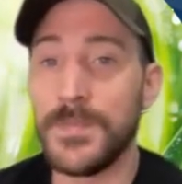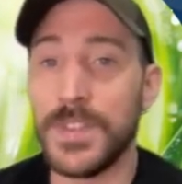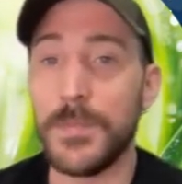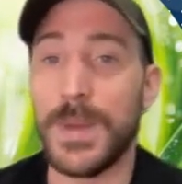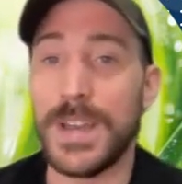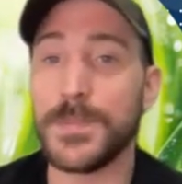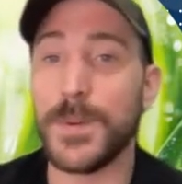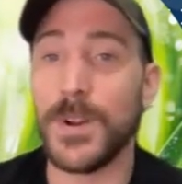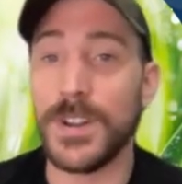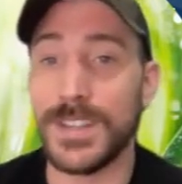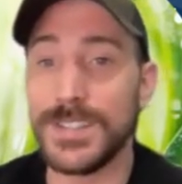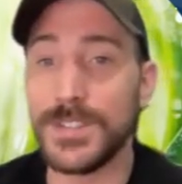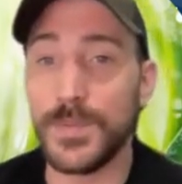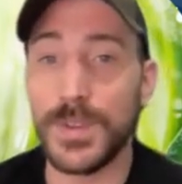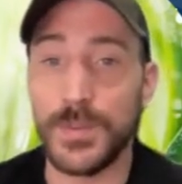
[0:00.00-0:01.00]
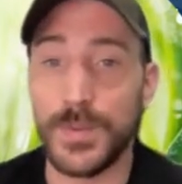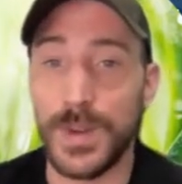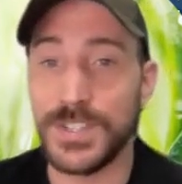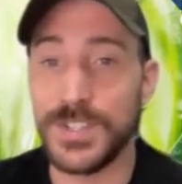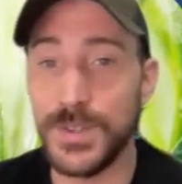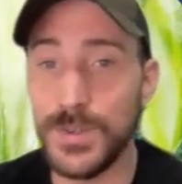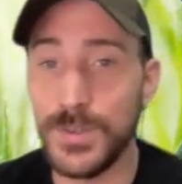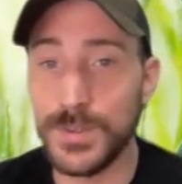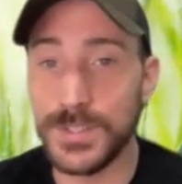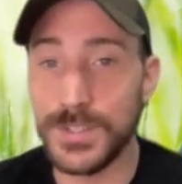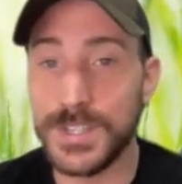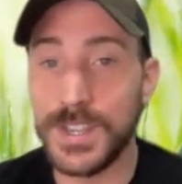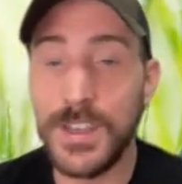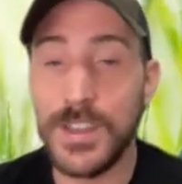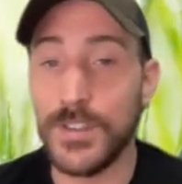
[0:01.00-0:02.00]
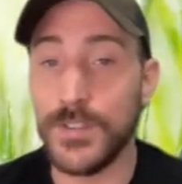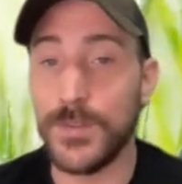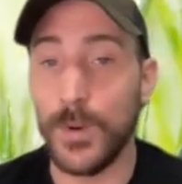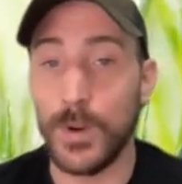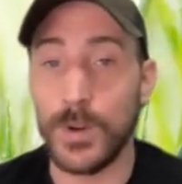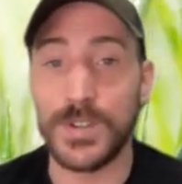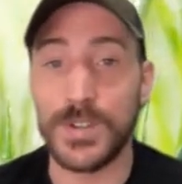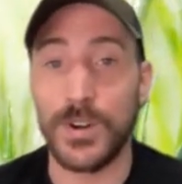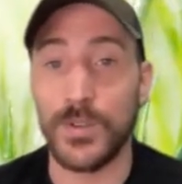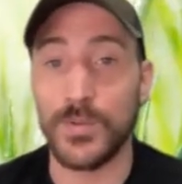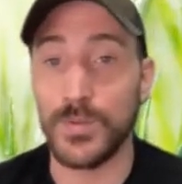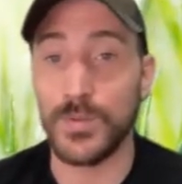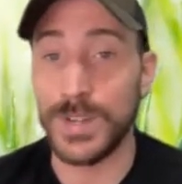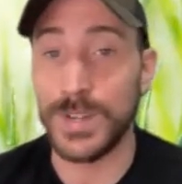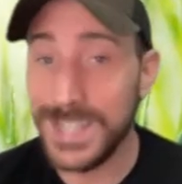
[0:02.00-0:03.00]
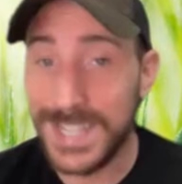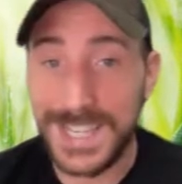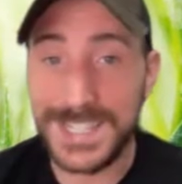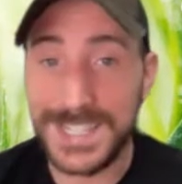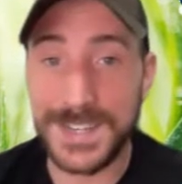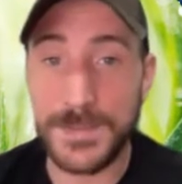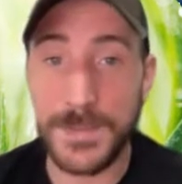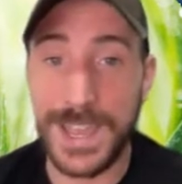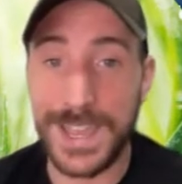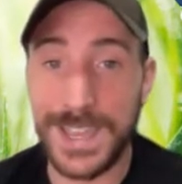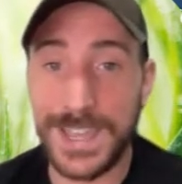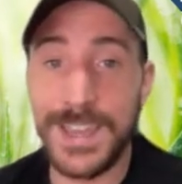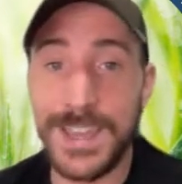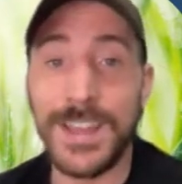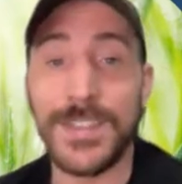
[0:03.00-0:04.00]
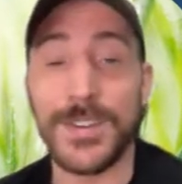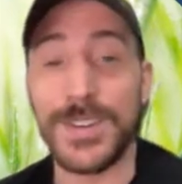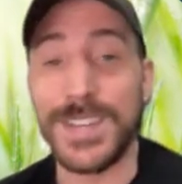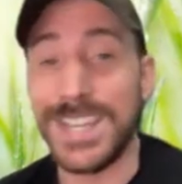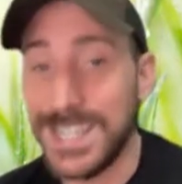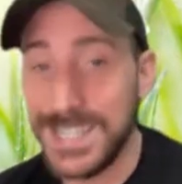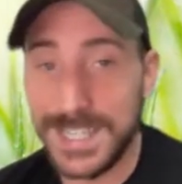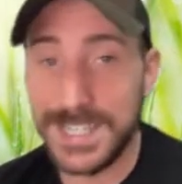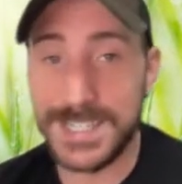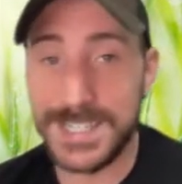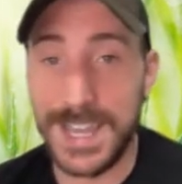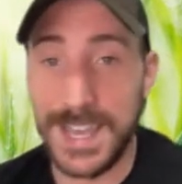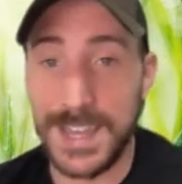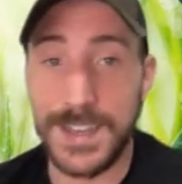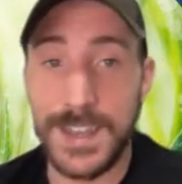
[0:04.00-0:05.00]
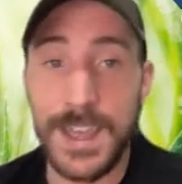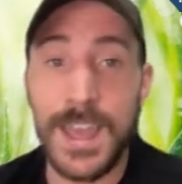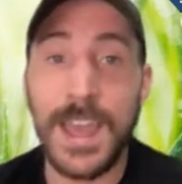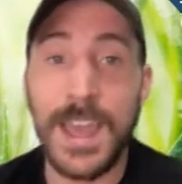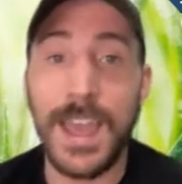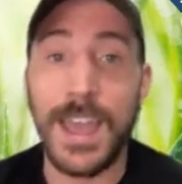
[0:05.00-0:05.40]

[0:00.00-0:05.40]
The best part is, with the right tools, the forms are really easy to make, they're easy to send,